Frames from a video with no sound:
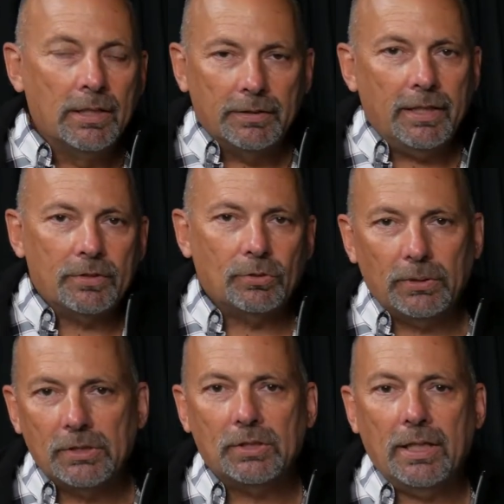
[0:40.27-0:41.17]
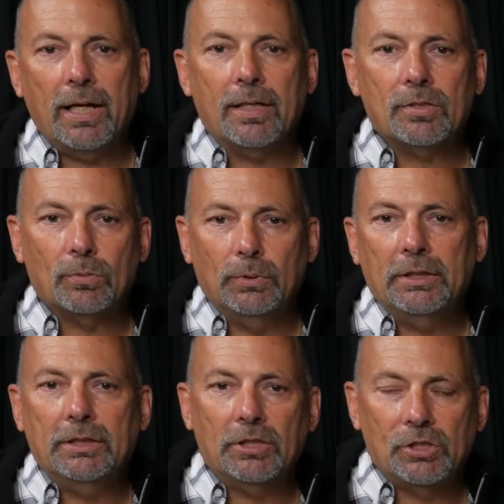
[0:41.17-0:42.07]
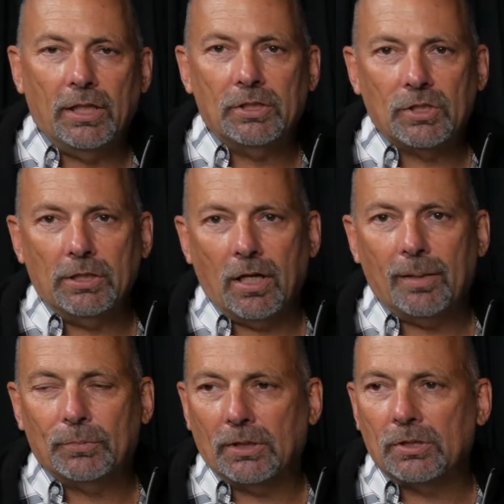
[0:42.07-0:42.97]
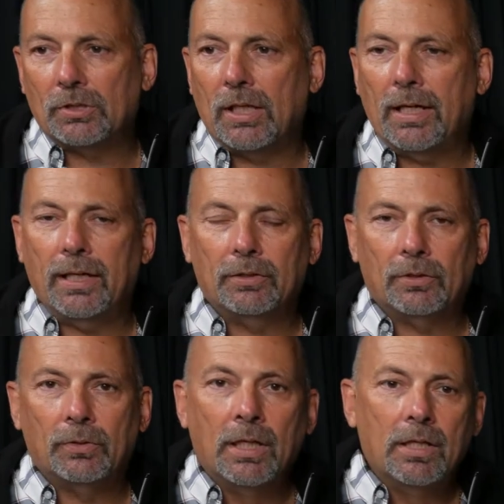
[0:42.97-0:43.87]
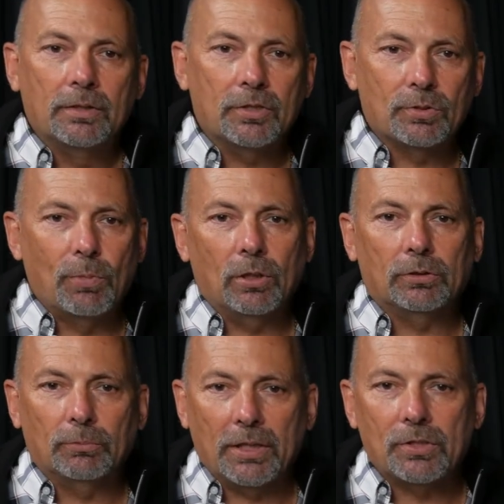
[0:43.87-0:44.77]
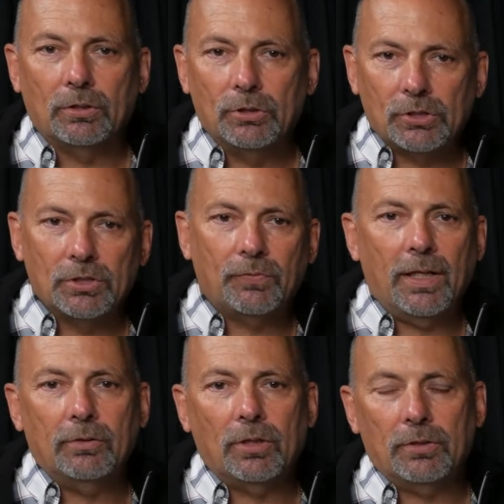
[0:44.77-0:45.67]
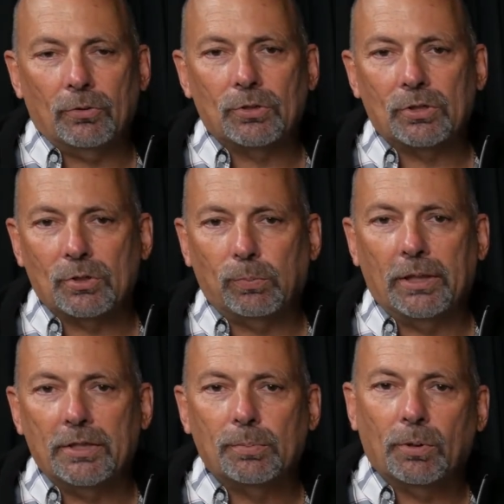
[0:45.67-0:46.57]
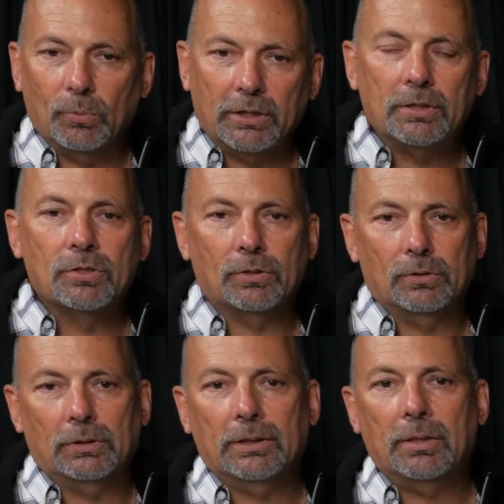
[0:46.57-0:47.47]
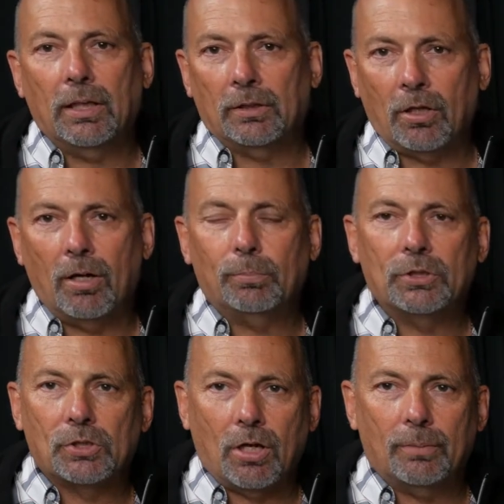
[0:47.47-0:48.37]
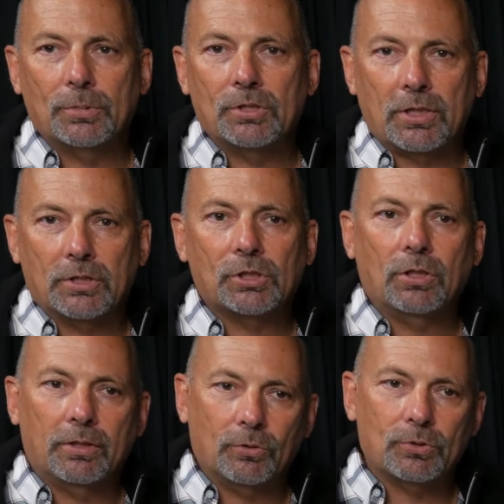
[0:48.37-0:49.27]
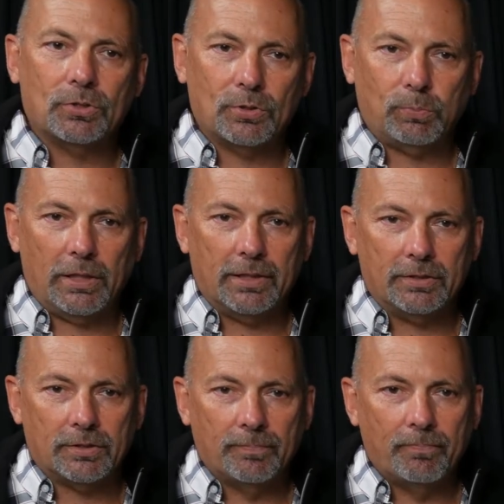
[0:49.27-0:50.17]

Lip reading: The answer is yes. We need to change the optics to handle the smaller resolutions found on those displays, but we can certainly accomplish compensation on those displays.